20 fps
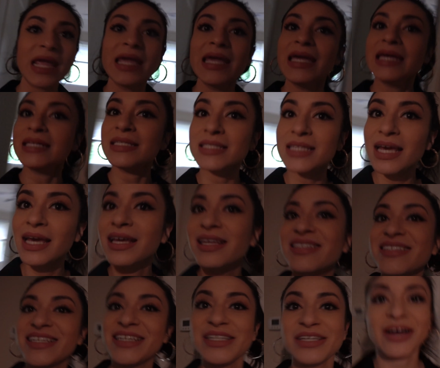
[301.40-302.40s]
It
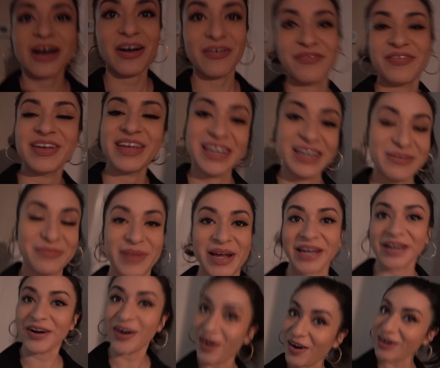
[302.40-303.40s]
did not fit in my
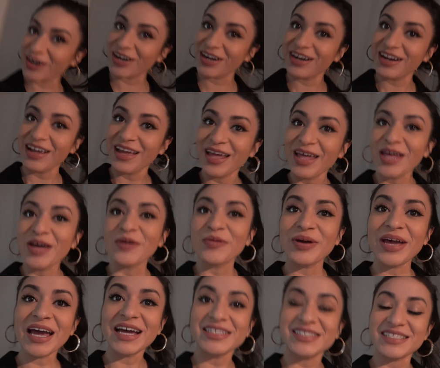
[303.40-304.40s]
car. We
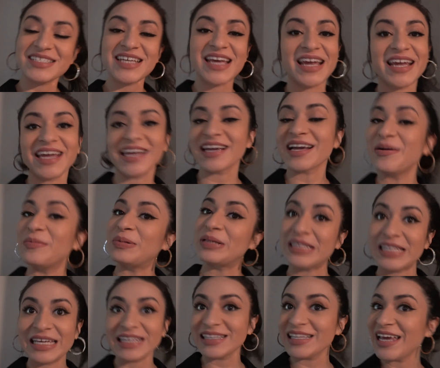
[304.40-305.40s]
had to take it
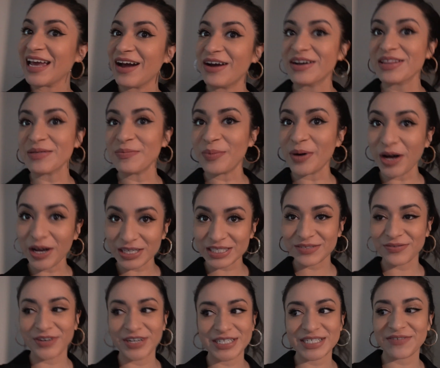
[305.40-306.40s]
completely out of the box
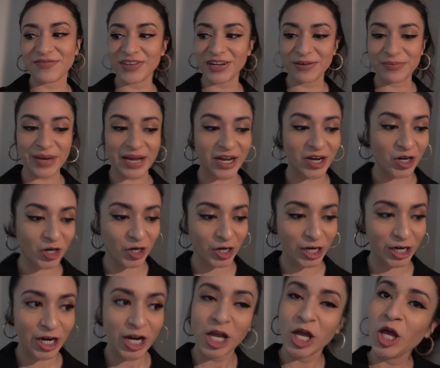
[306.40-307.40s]
for it to fit in my
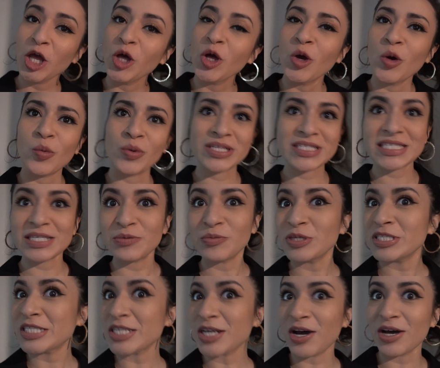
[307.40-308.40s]
car. When
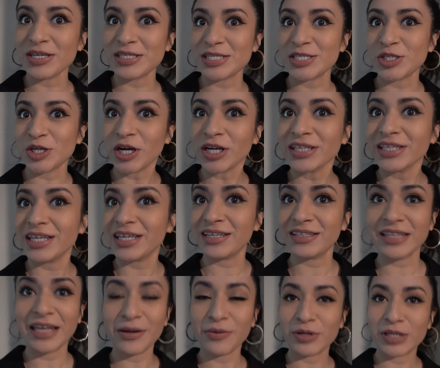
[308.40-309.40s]
someone saw us struggling,
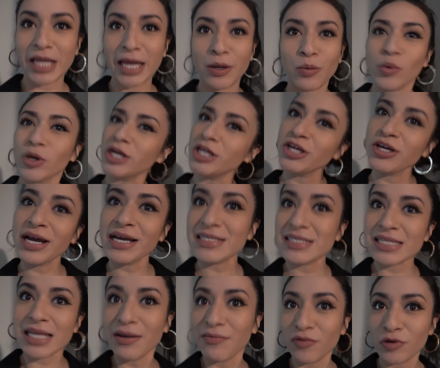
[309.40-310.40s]
they were like, where do you guys
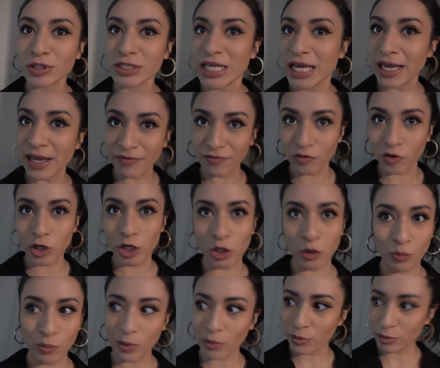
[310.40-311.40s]
live? We'll take it for you.
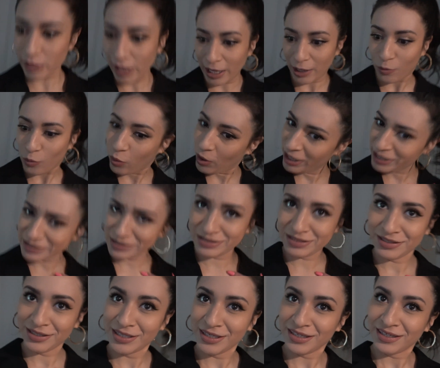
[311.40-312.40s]
And we were like, what?
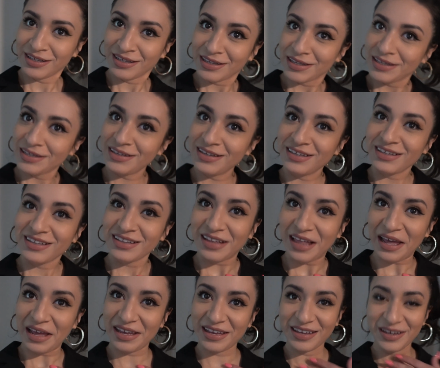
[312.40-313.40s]

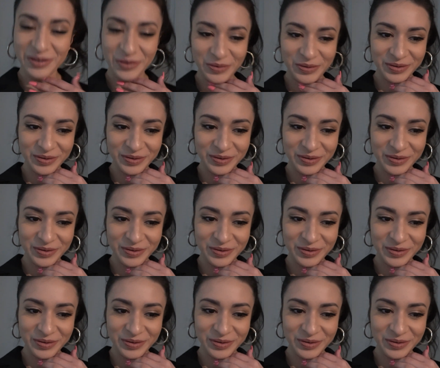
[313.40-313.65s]
Like,